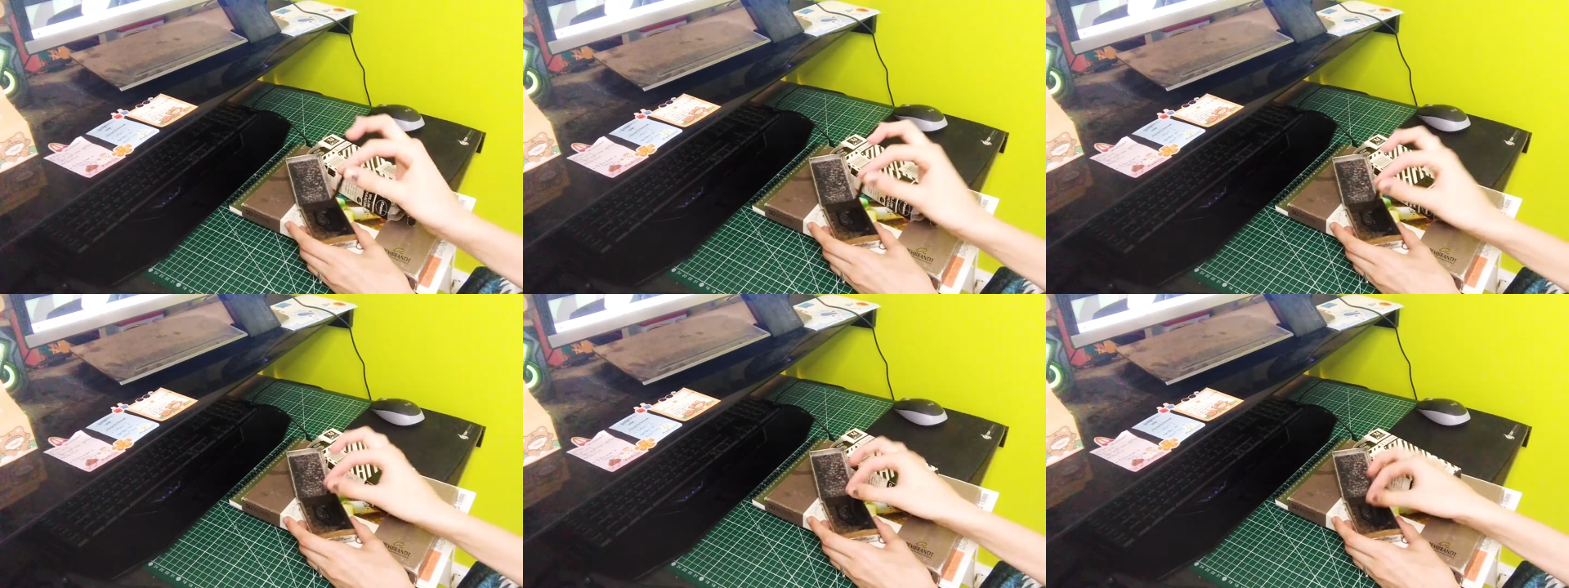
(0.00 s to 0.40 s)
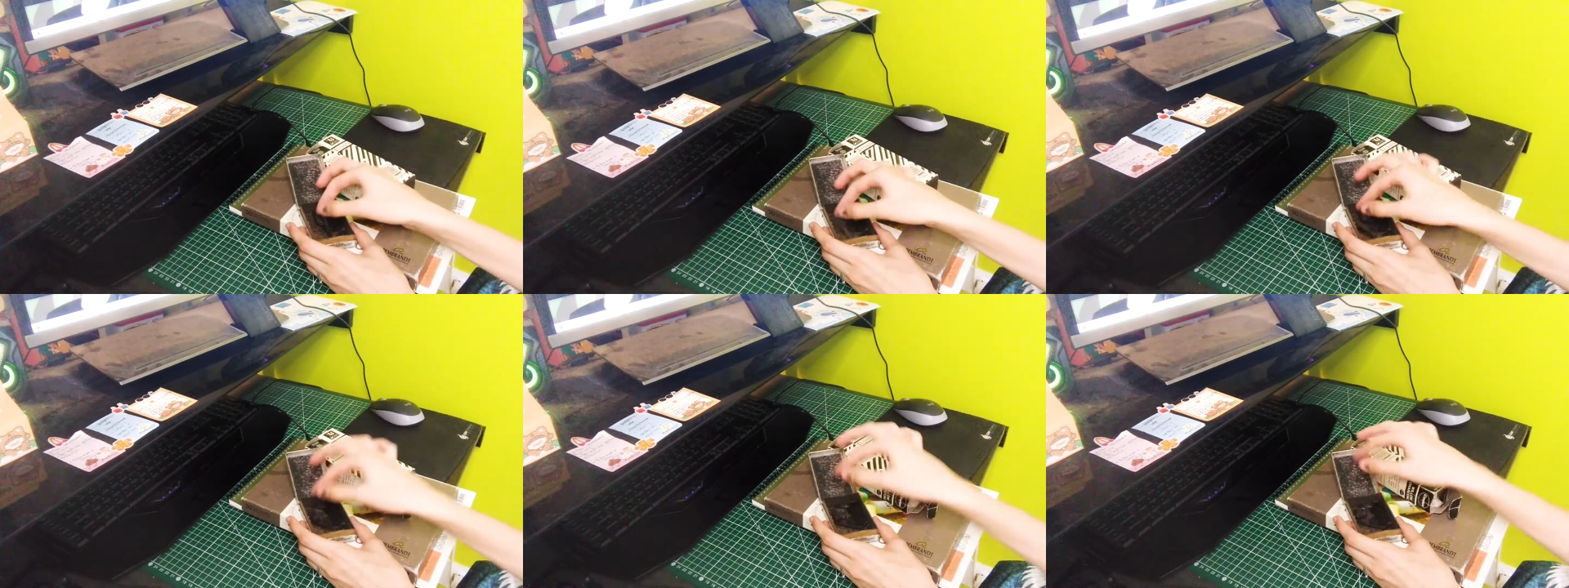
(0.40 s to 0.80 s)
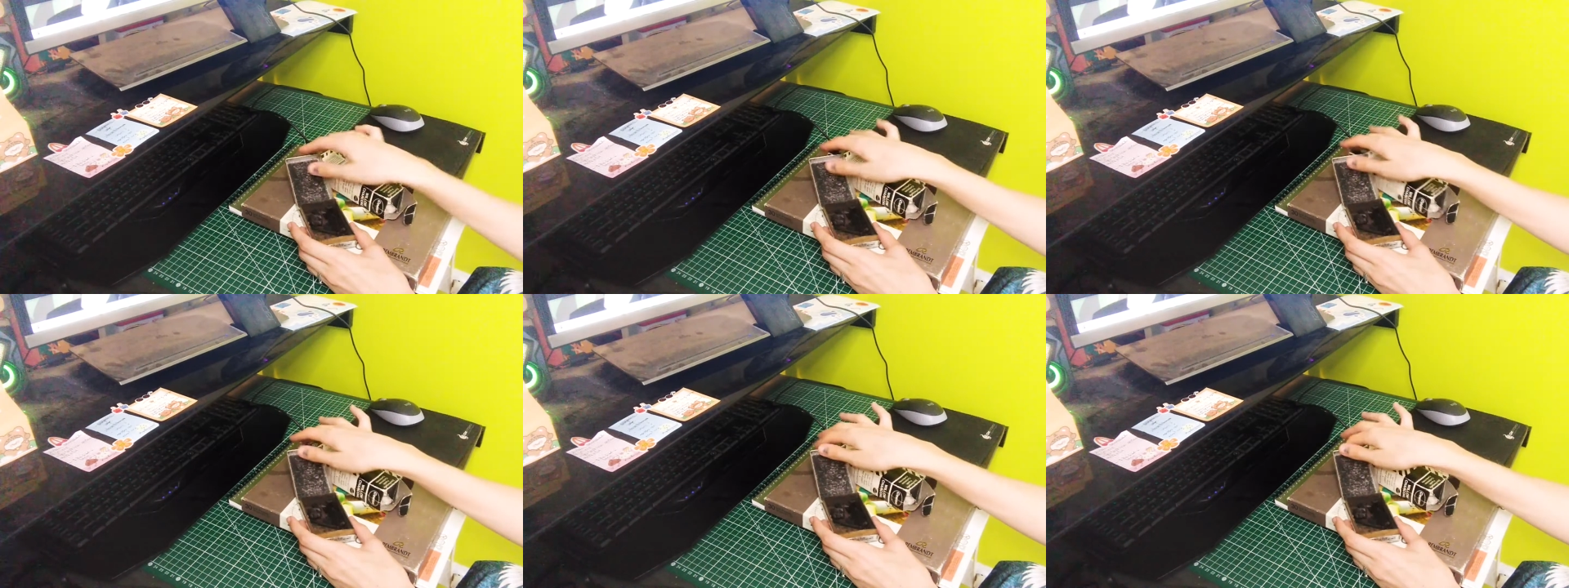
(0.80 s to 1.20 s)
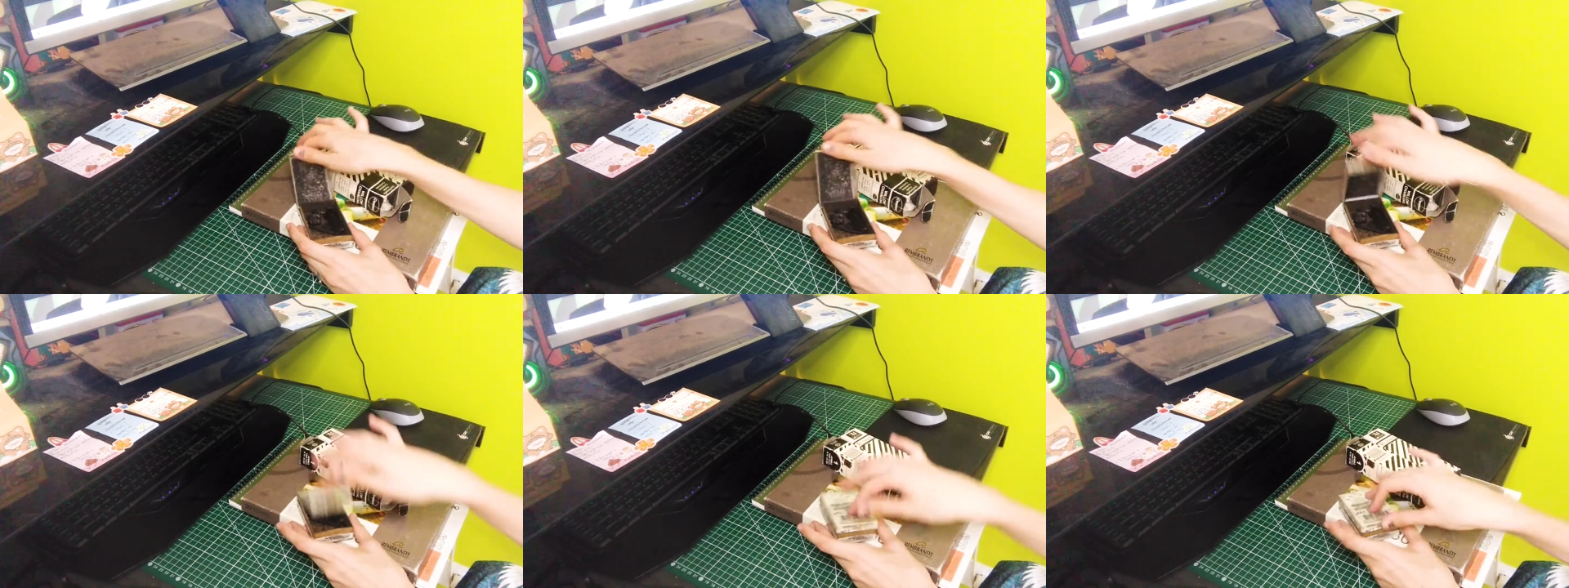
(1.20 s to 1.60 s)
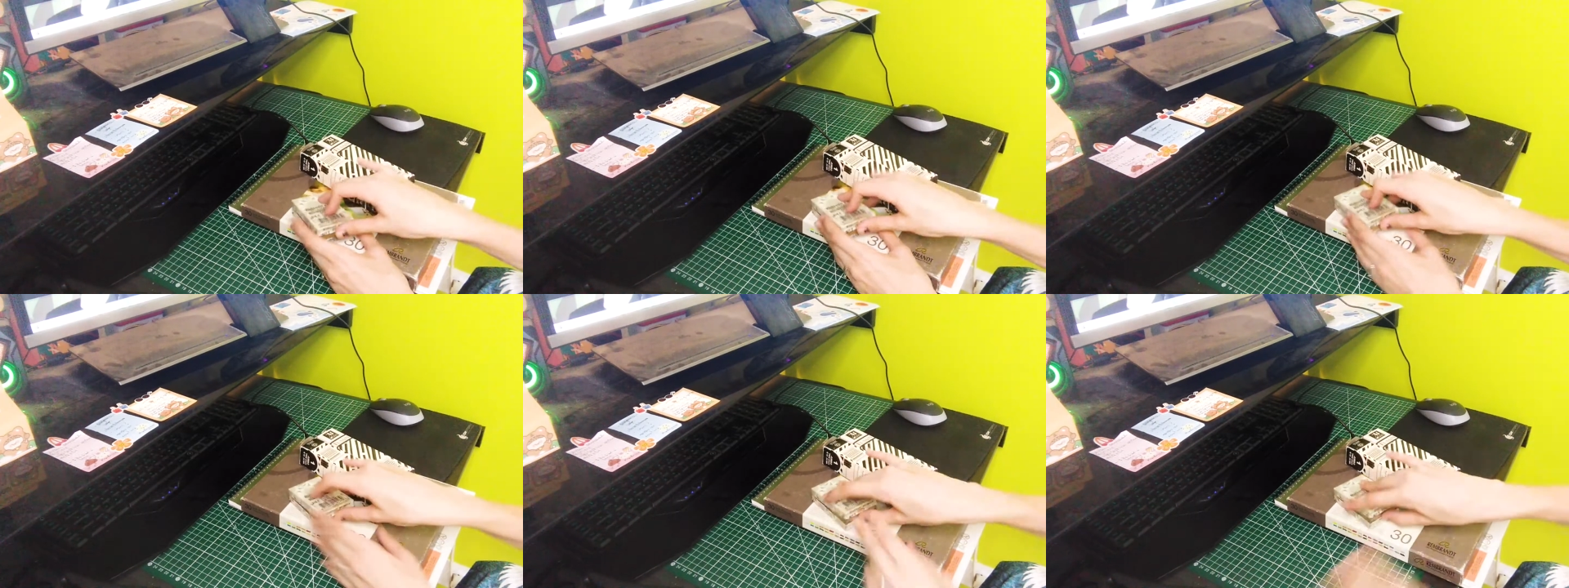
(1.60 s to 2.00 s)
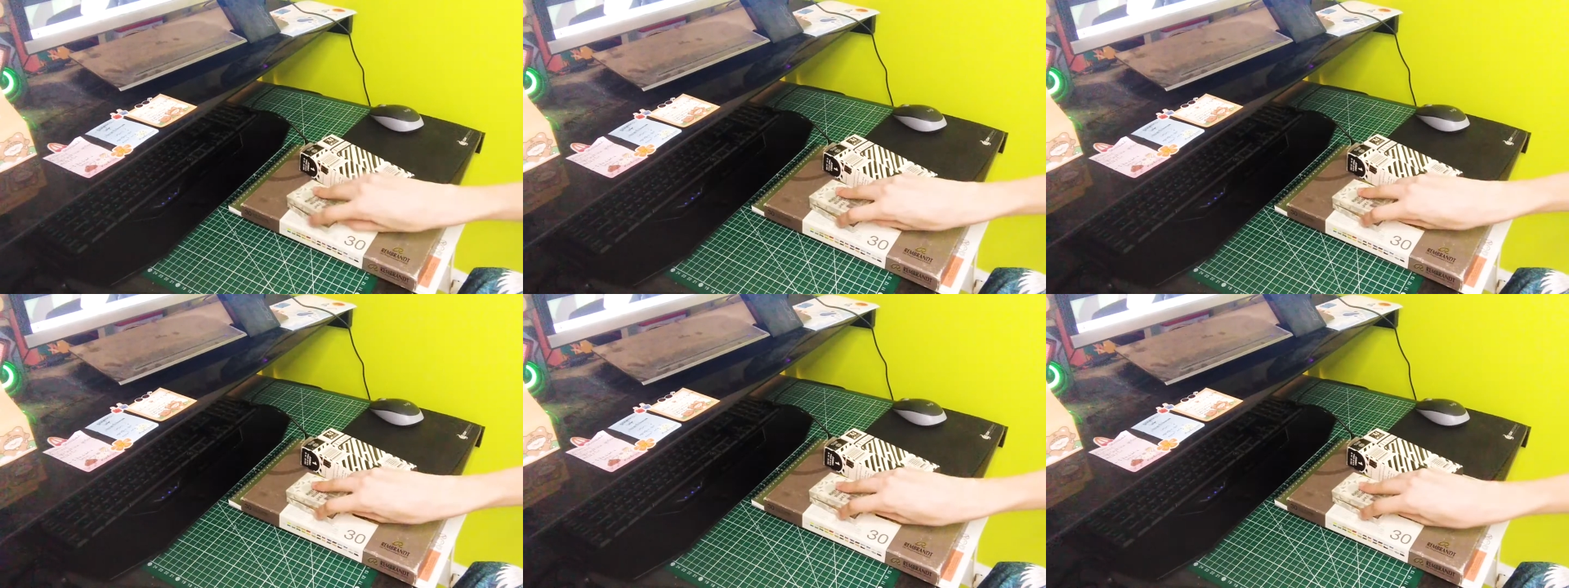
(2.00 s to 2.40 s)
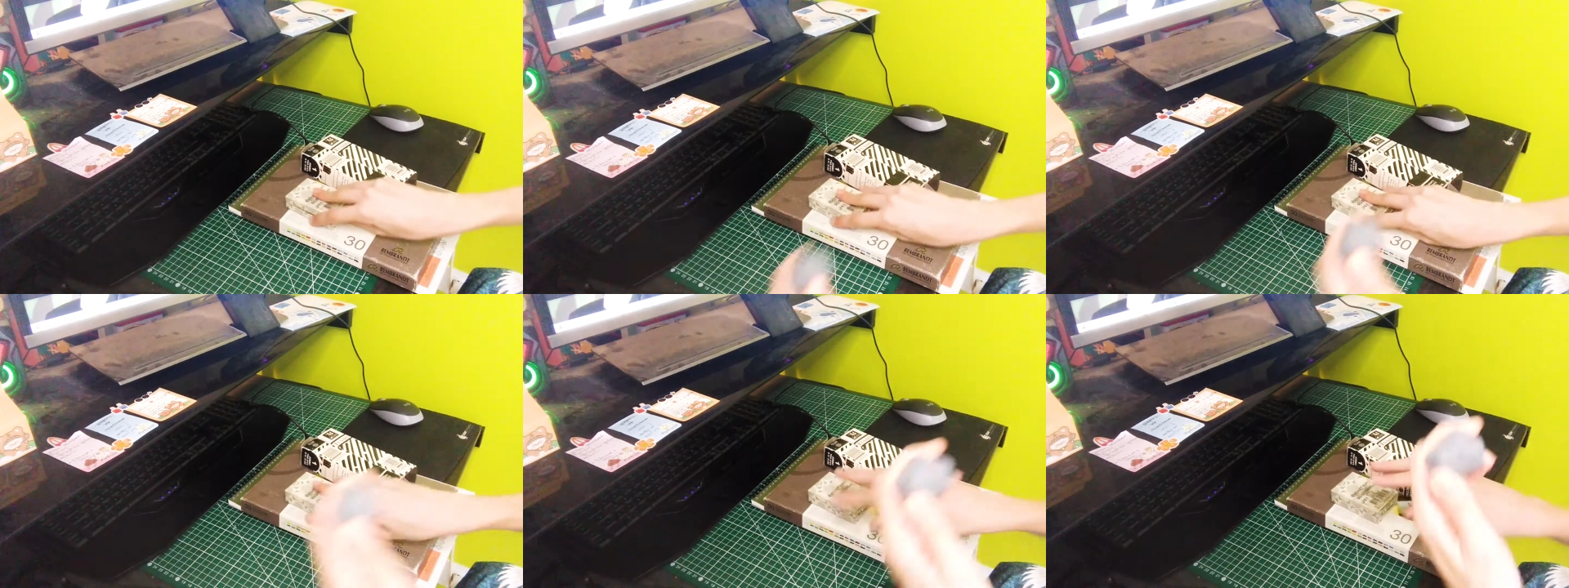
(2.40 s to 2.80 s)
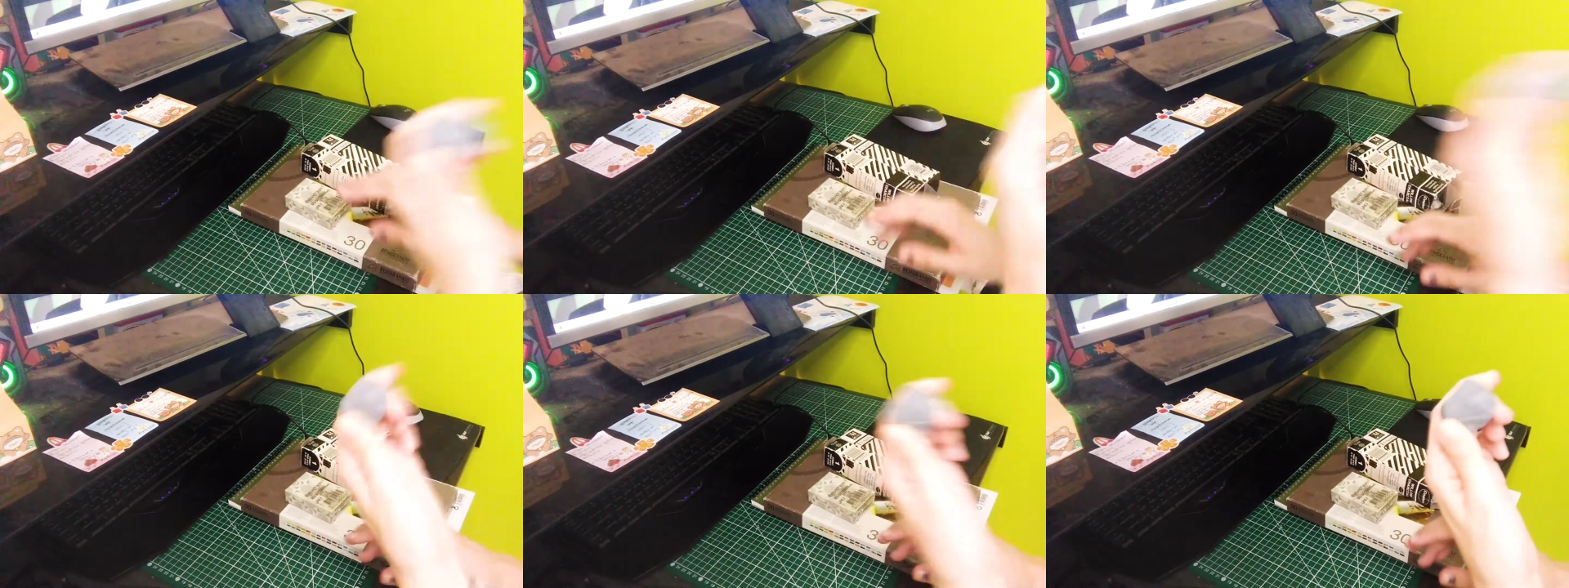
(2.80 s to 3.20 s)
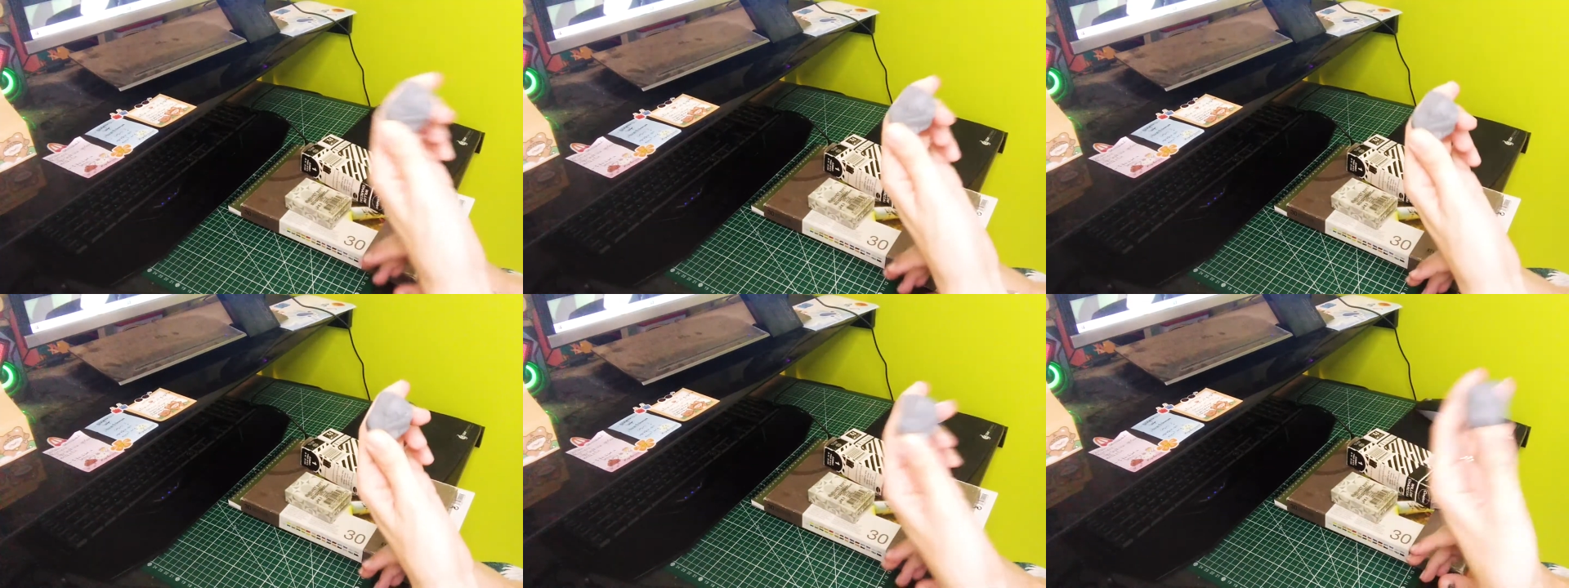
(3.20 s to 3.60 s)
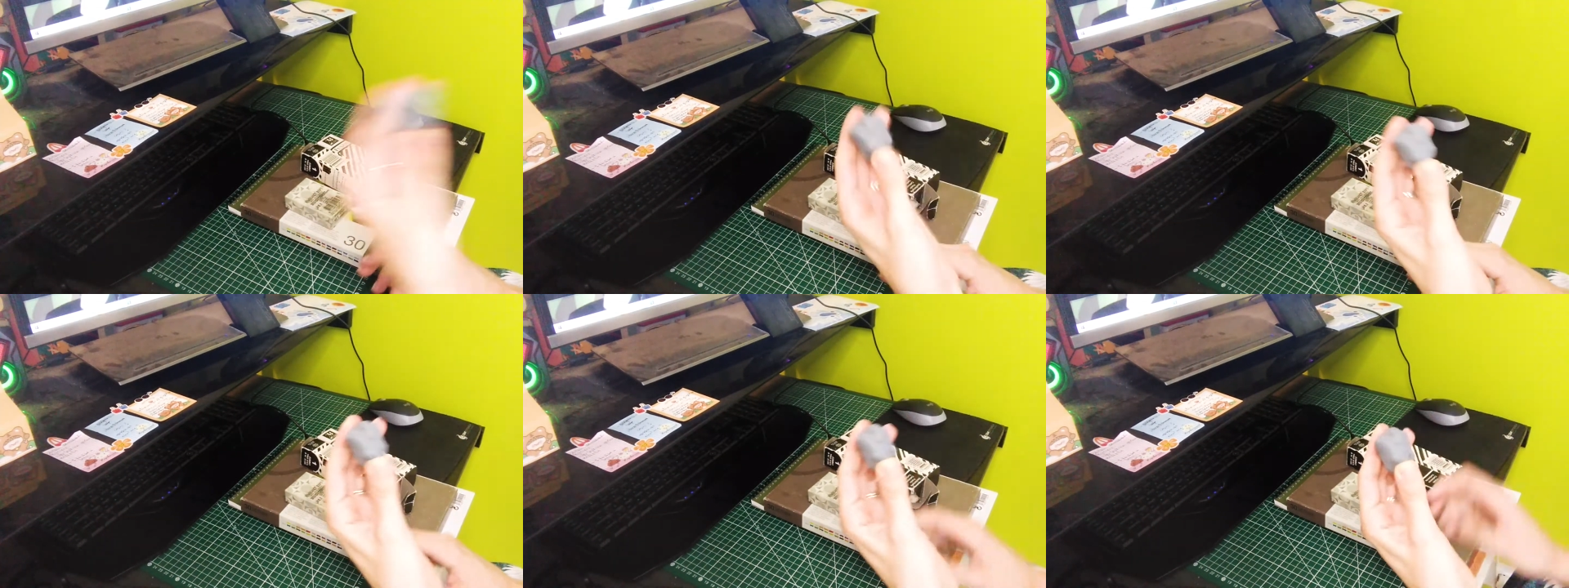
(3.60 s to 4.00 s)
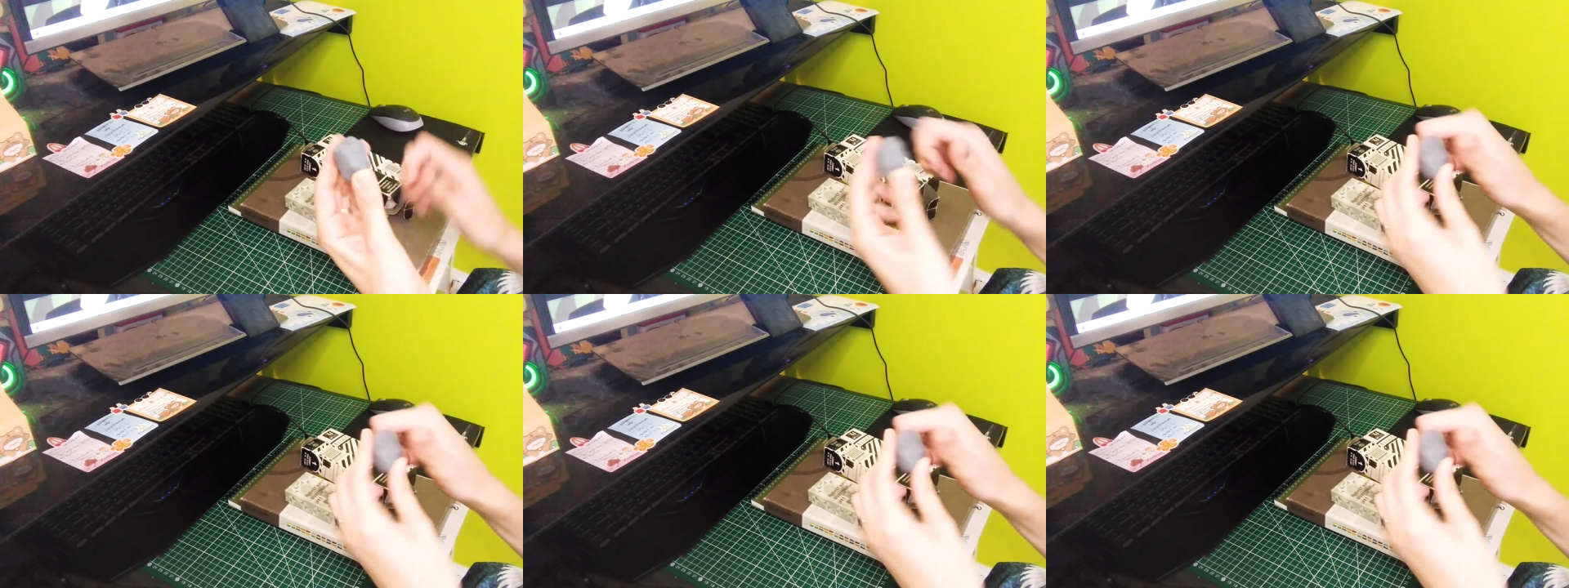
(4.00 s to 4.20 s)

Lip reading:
[unreadable: no face in view]